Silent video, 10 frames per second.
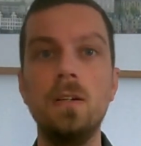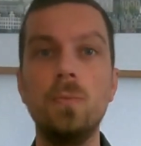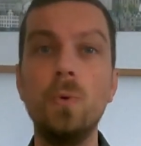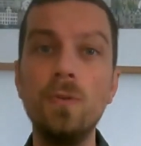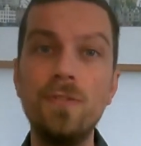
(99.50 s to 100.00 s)

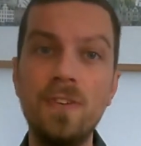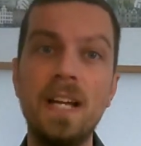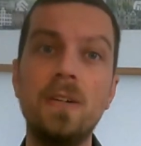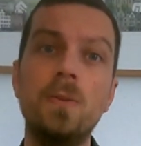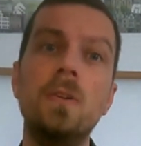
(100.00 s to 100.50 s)
will
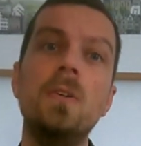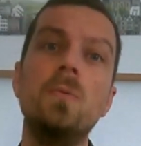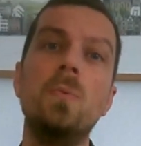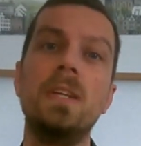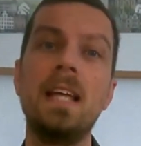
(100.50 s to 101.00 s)
fail
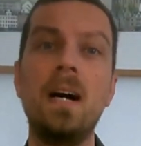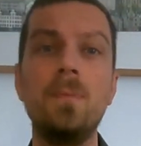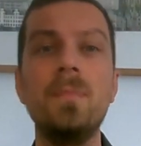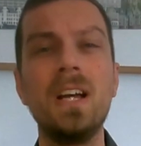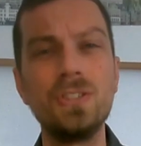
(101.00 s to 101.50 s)

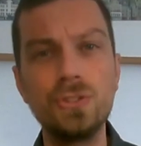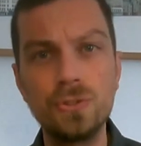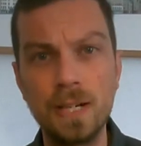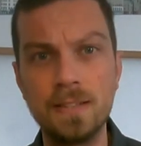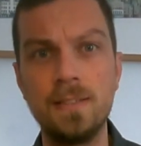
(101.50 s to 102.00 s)
without a
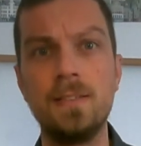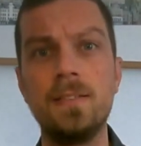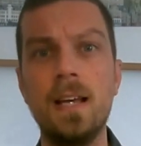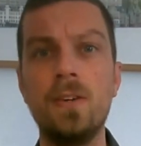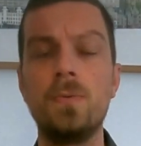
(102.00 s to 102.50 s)
strengthened
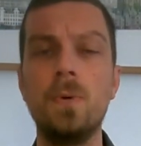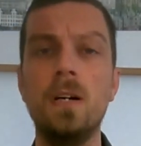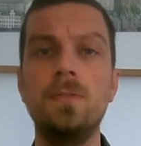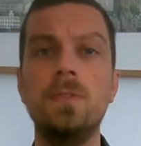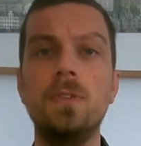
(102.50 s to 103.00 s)
health
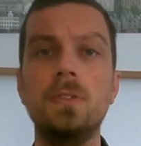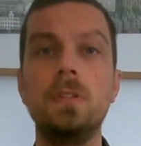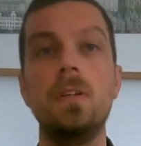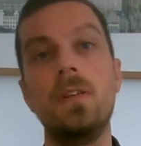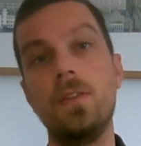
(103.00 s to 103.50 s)
workforce.
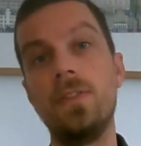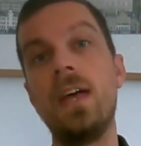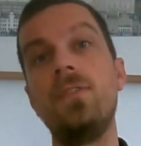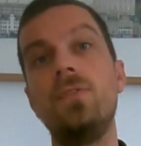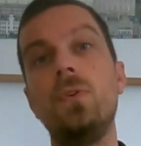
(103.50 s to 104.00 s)

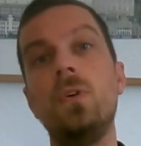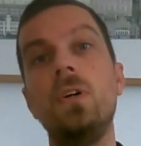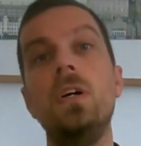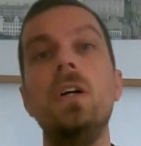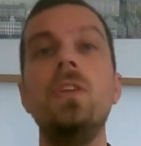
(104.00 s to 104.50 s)

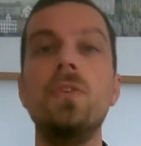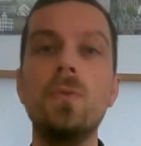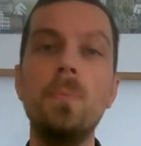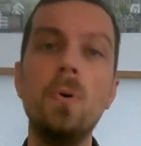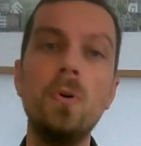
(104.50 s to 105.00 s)
Therefore, the
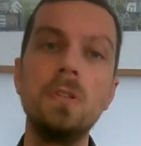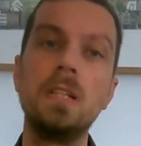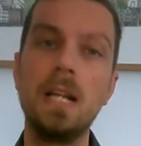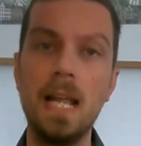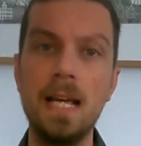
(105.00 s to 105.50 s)
report
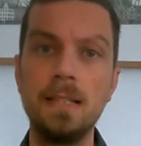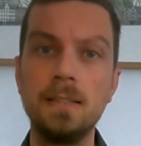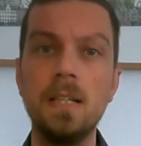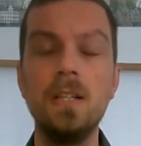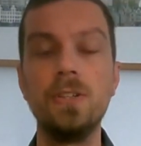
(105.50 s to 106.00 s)
declares
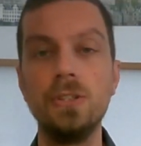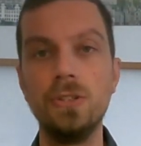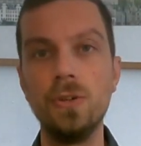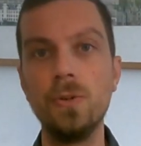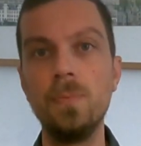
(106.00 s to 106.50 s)
that
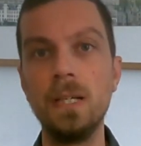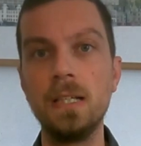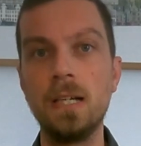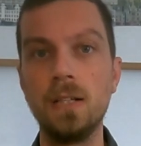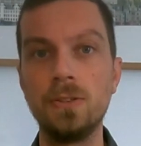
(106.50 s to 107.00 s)
European
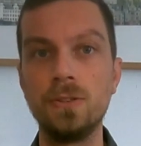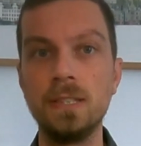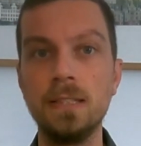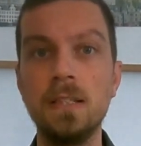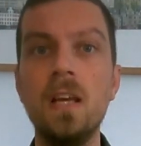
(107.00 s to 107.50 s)

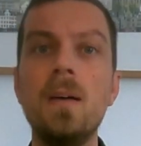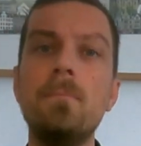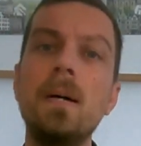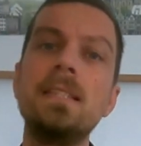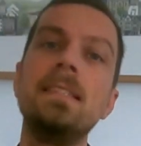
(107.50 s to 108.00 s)
countries
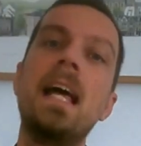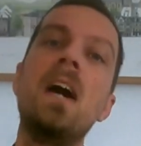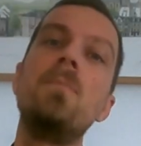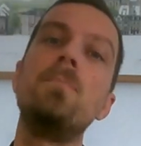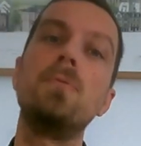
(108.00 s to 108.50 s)
must
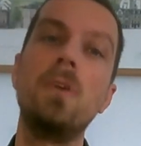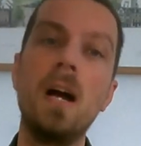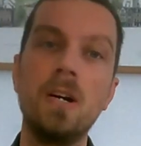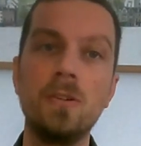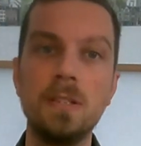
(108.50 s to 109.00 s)
now
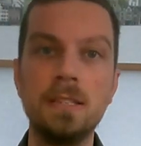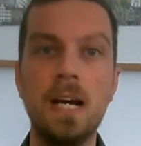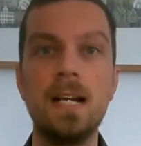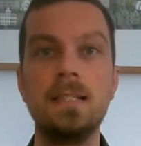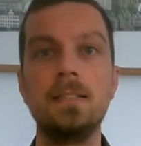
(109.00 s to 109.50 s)

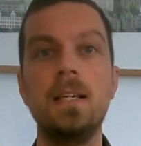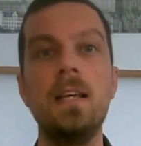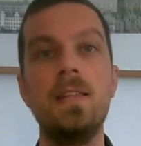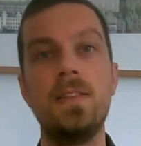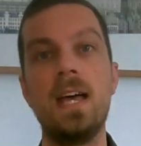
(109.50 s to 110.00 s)
prioritise
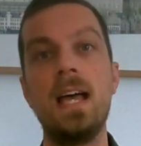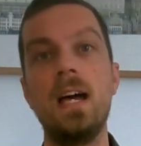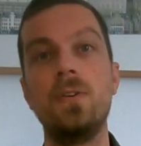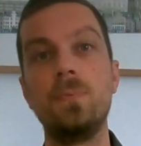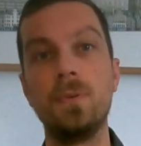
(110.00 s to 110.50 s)
their
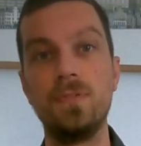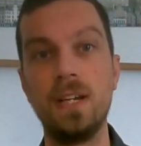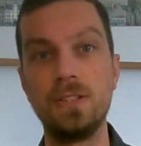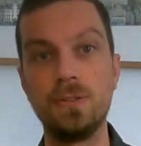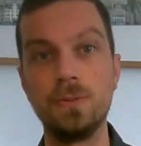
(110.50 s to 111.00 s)
health
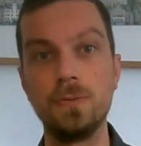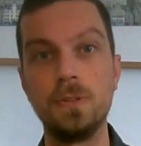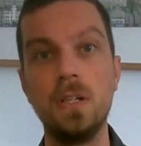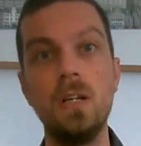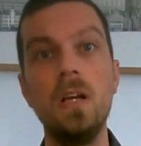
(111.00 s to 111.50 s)
professionals
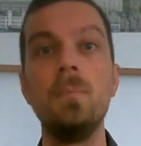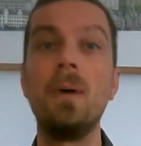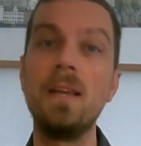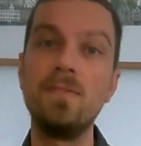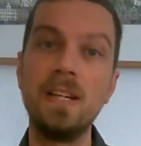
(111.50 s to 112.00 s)

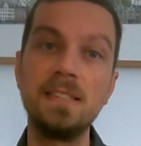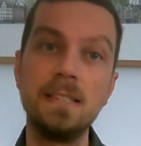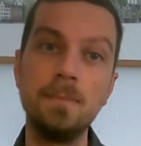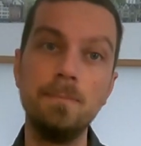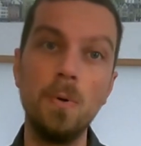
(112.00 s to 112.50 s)
by
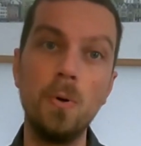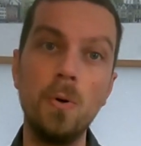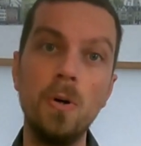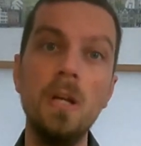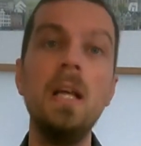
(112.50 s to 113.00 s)
investing
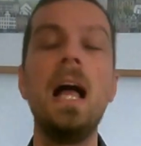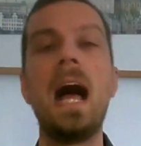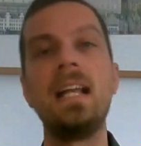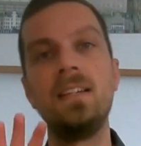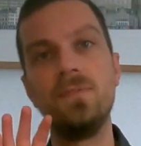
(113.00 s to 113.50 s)
more
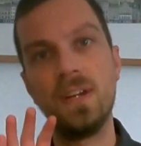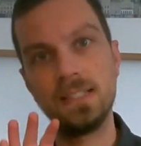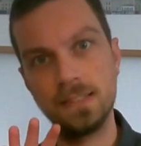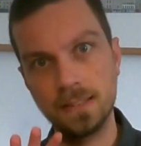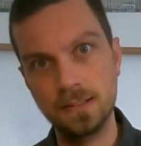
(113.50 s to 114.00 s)
and
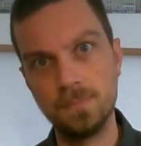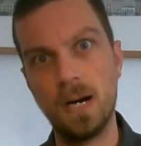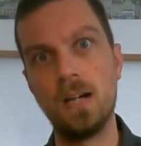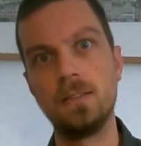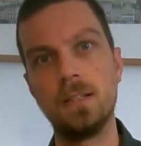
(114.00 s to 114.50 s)
investing
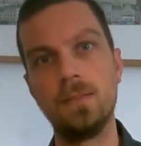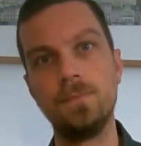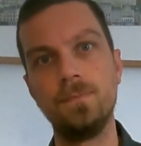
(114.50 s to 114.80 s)
smarter.